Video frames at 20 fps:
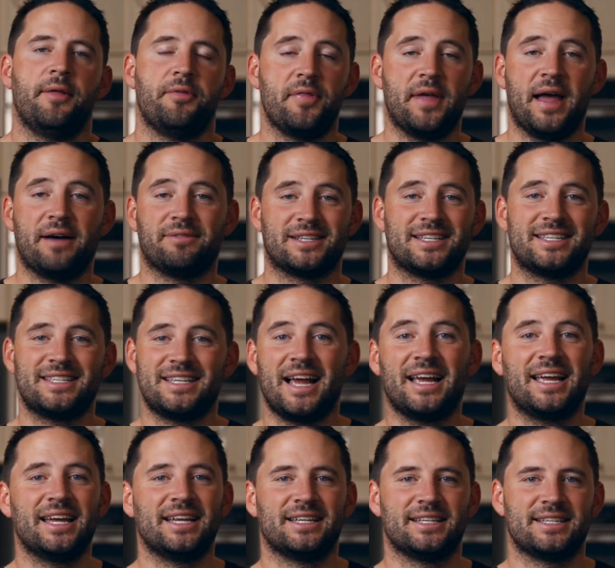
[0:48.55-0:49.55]
Then they have a
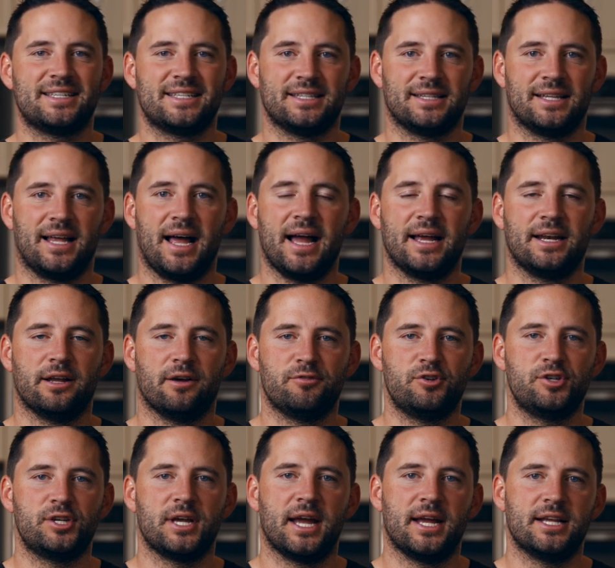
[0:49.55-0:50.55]
second line of
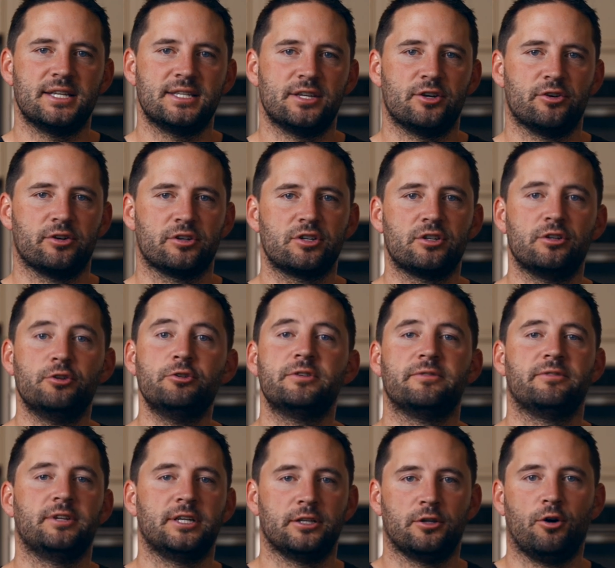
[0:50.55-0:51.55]
shades that are
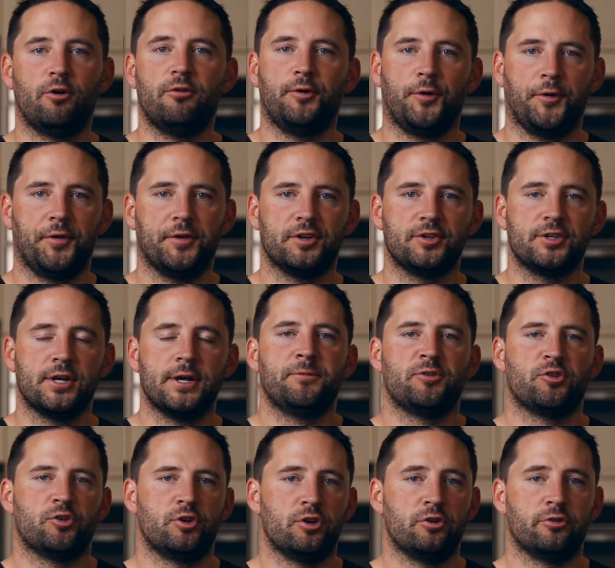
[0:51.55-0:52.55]
exclusively low voltage.
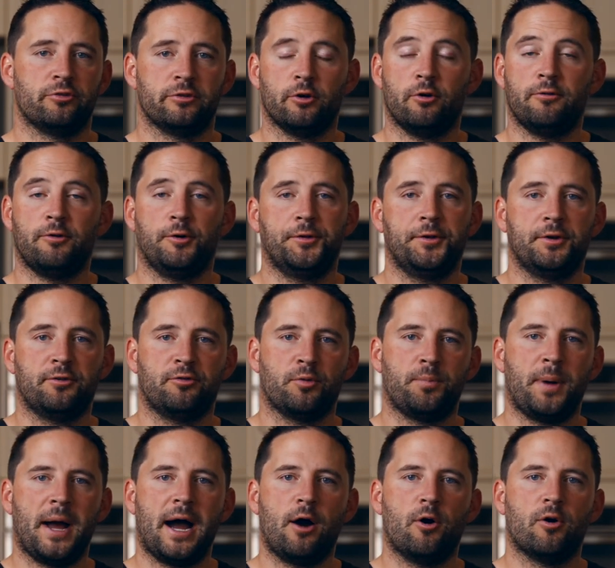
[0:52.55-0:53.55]
So you use low voltage for
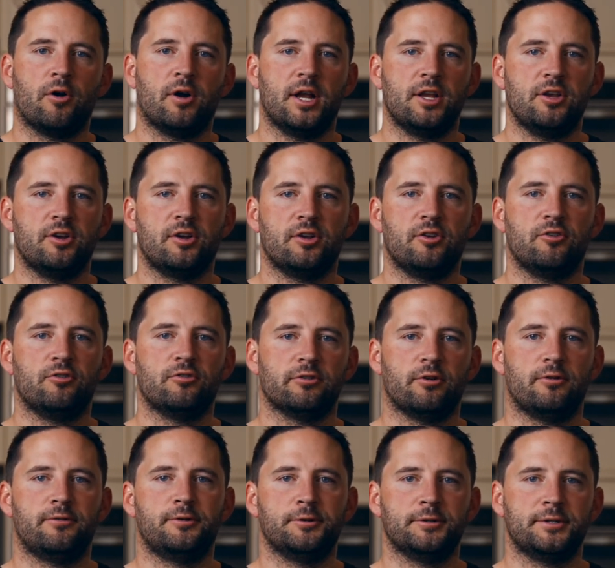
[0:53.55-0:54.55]
power and you can use
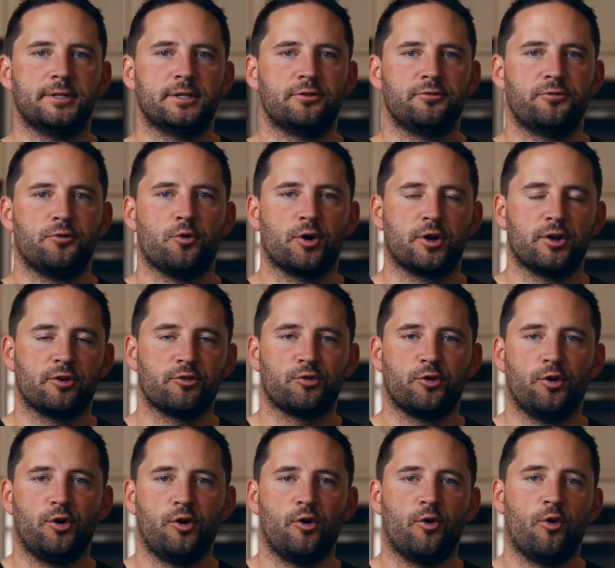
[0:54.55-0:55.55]
low voltage for
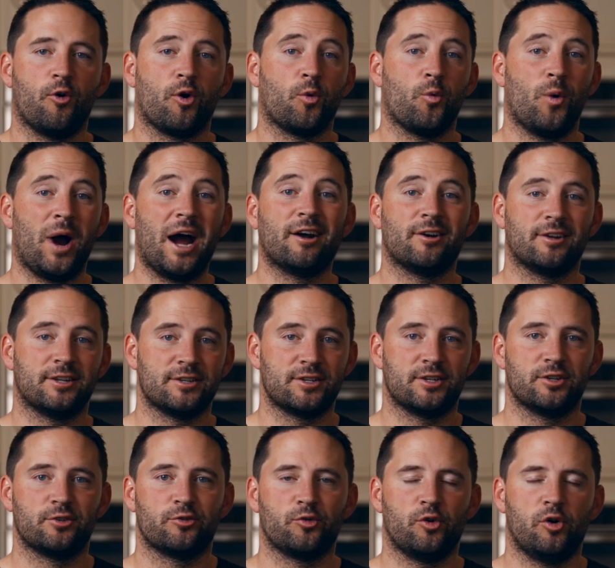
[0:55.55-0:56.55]
control or wireless
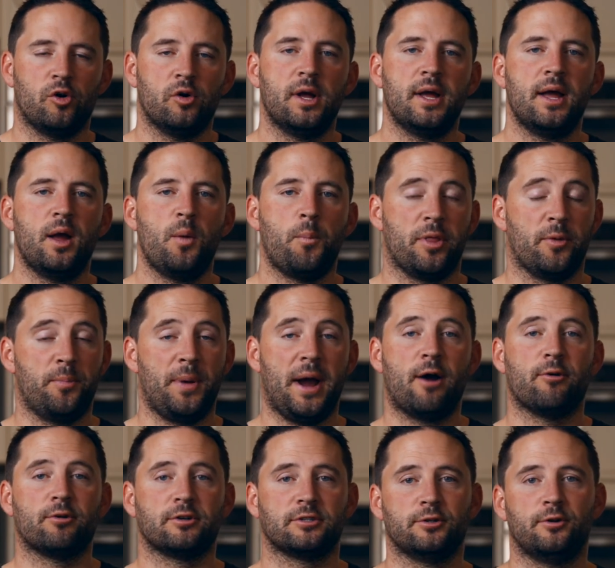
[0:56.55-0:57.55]
control, but the
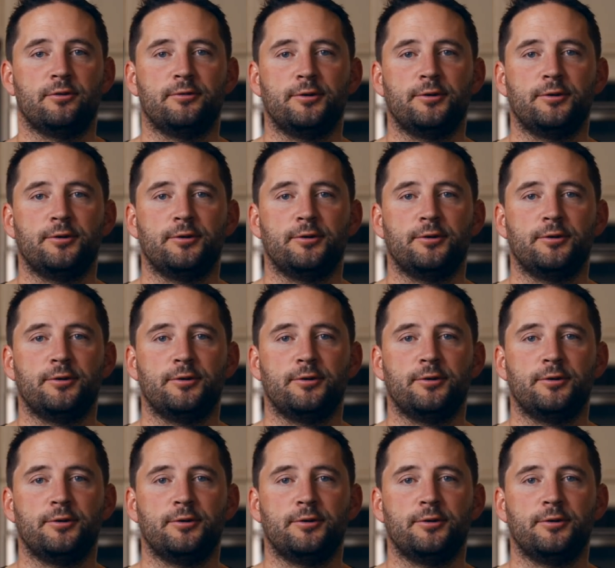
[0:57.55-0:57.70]
power is low